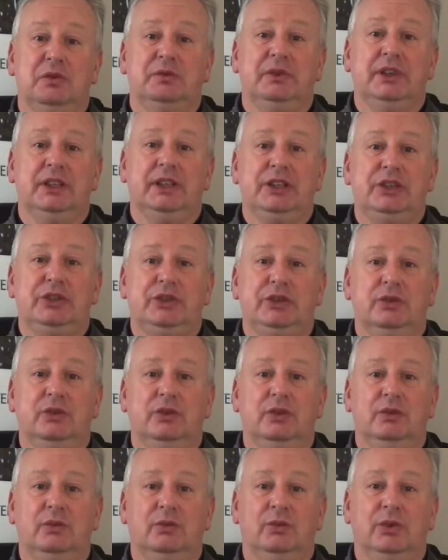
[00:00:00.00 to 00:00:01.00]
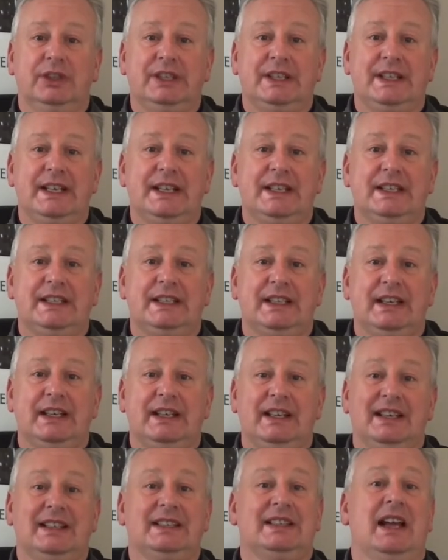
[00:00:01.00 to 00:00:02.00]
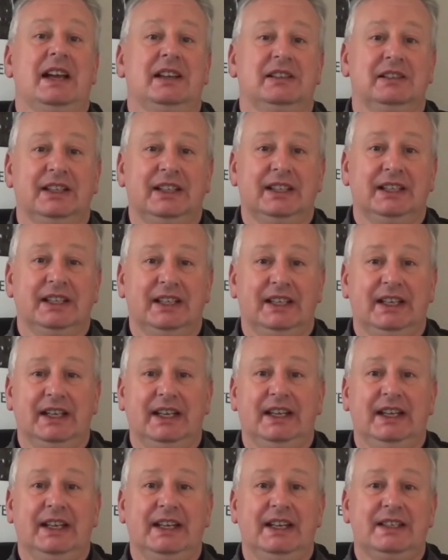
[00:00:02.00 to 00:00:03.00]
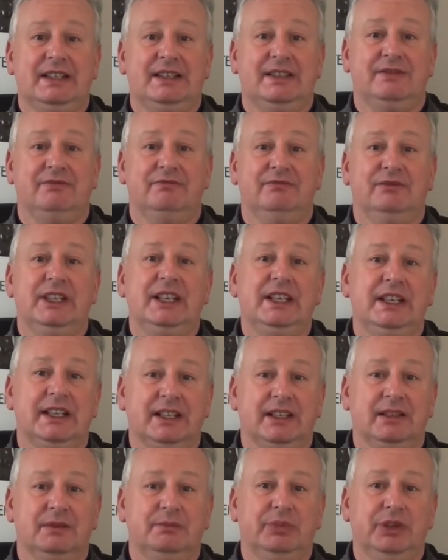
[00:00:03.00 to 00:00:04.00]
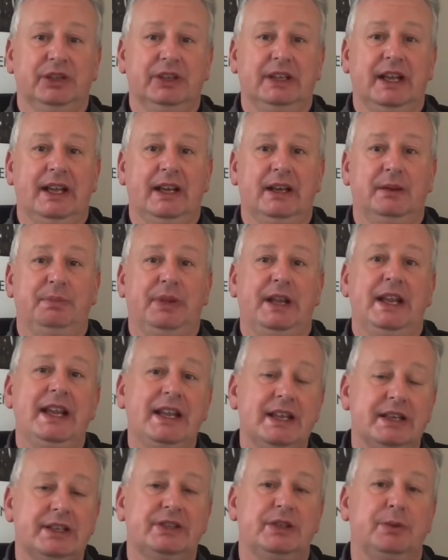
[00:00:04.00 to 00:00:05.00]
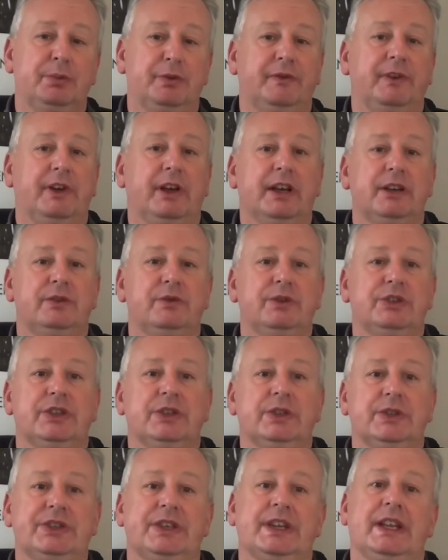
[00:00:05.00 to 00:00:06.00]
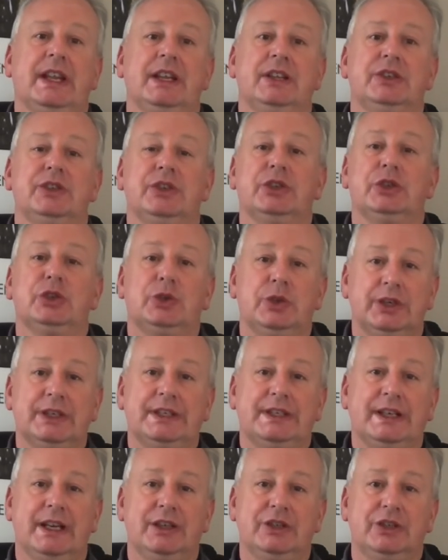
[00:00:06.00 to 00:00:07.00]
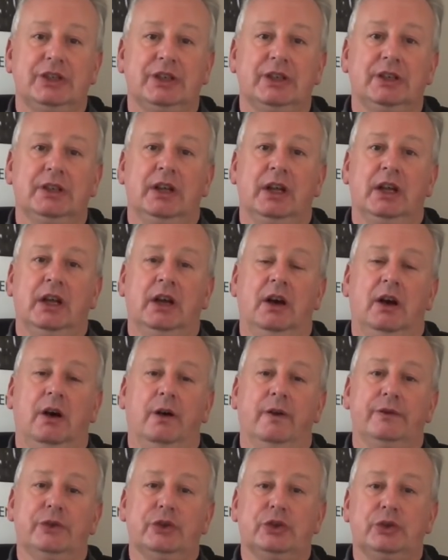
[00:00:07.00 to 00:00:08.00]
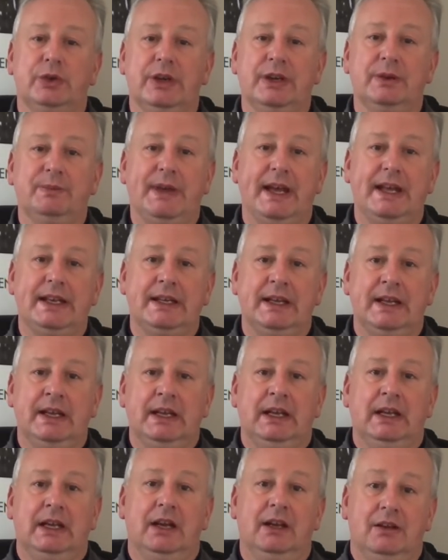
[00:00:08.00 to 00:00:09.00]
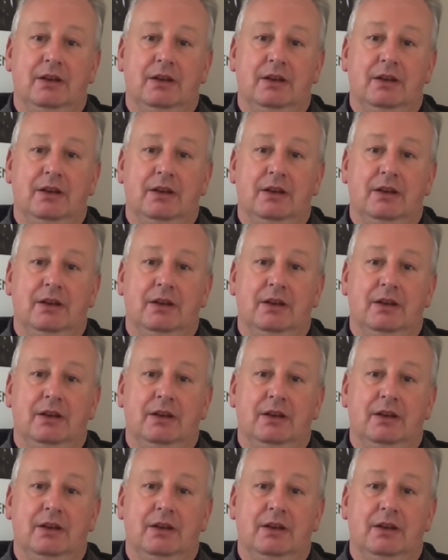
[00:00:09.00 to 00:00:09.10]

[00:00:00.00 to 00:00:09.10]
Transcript: really sure what it is exactly that it is reading, but it appears to provide results akin to the strung tension of the string bed, and